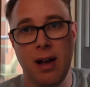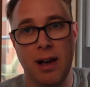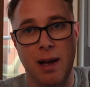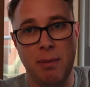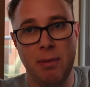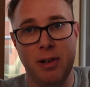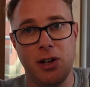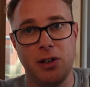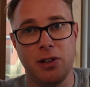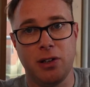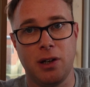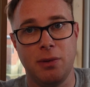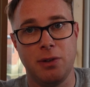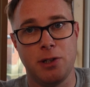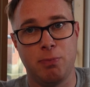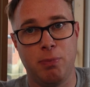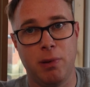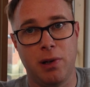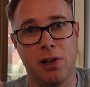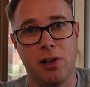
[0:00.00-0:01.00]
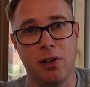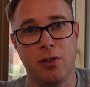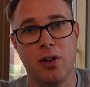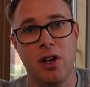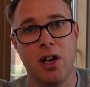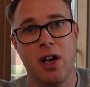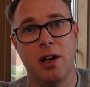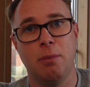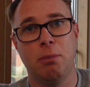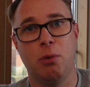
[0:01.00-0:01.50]
Let me know in the comments below.
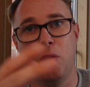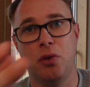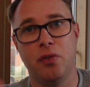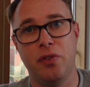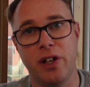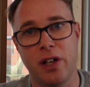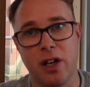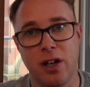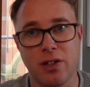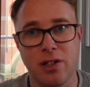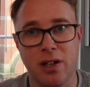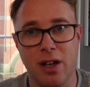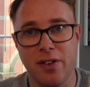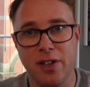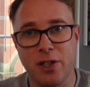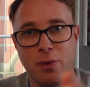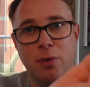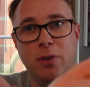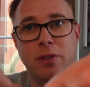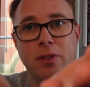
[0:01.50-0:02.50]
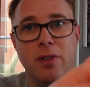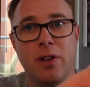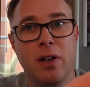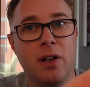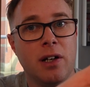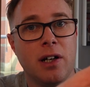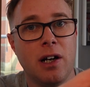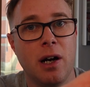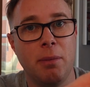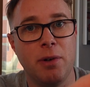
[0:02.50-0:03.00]
More videos like this one
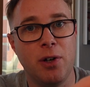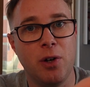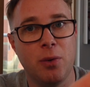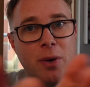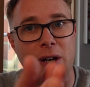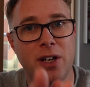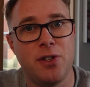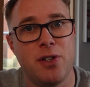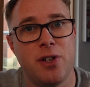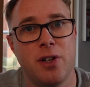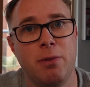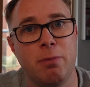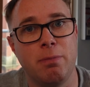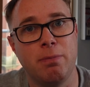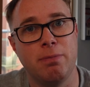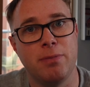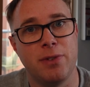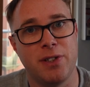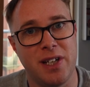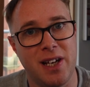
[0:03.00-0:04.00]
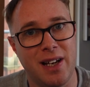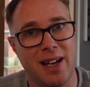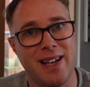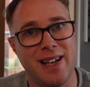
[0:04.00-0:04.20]
coming your way soon. See you